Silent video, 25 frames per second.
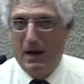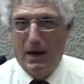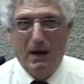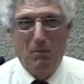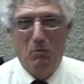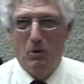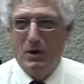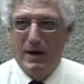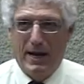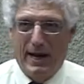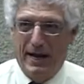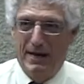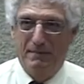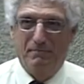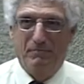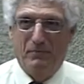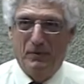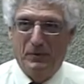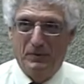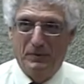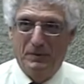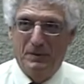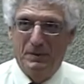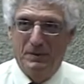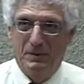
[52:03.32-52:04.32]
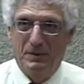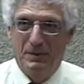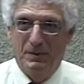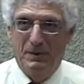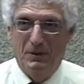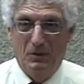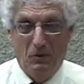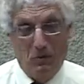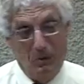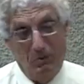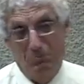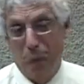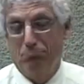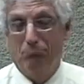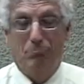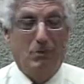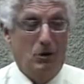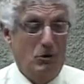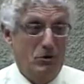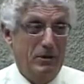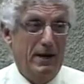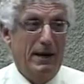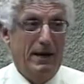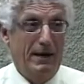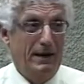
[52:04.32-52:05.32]
I want a headphone.
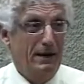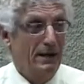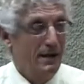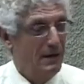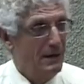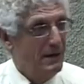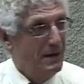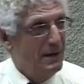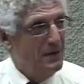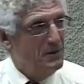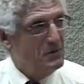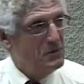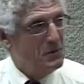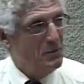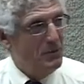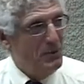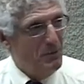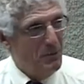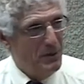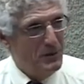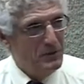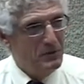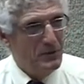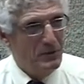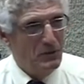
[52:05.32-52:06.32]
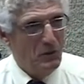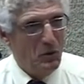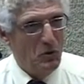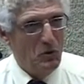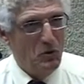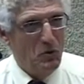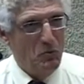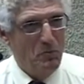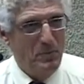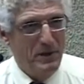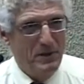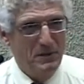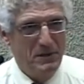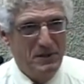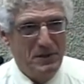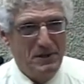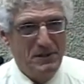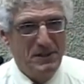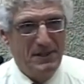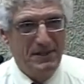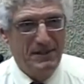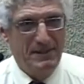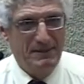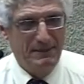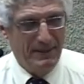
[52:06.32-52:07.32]
Okay. So we went to local
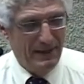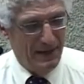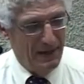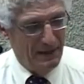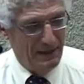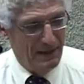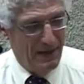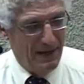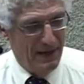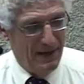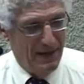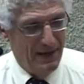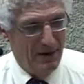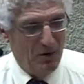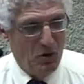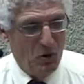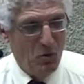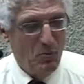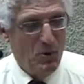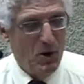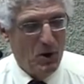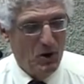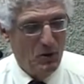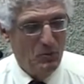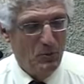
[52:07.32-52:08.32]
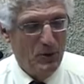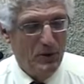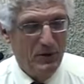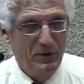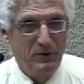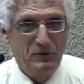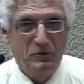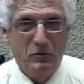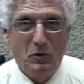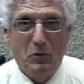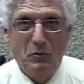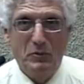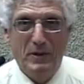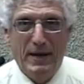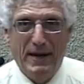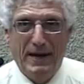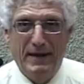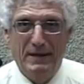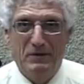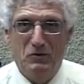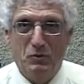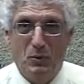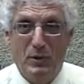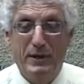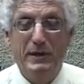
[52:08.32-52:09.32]
business and got the Home Hardware to
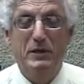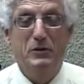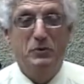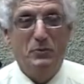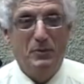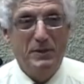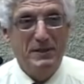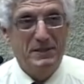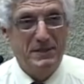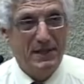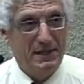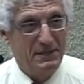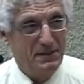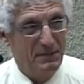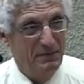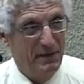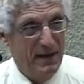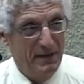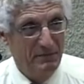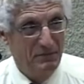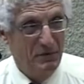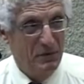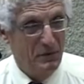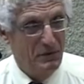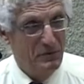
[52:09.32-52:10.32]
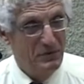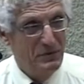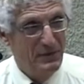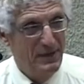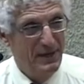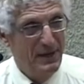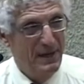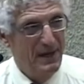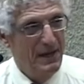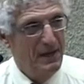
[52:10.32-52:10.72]
donate 23 sets of headphones.